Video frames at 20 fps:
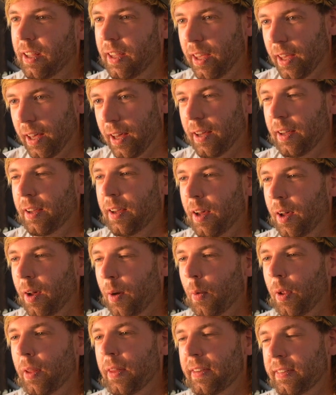Yeah.
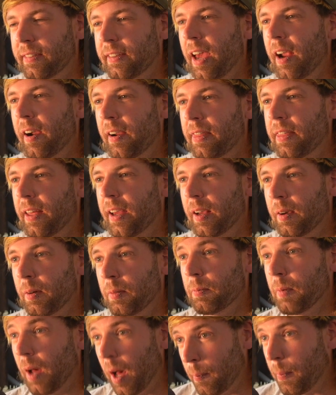Well, the scary
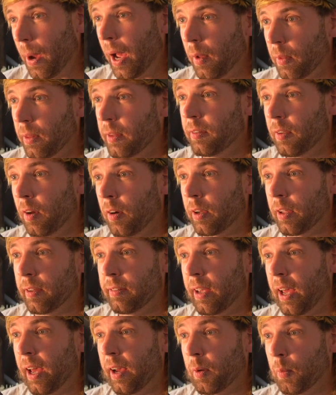thing about the dog
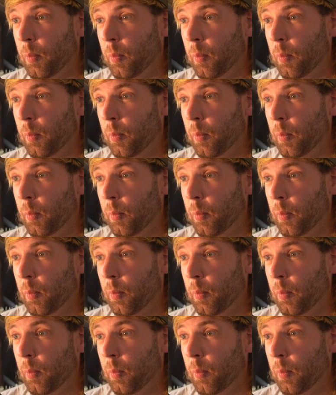attack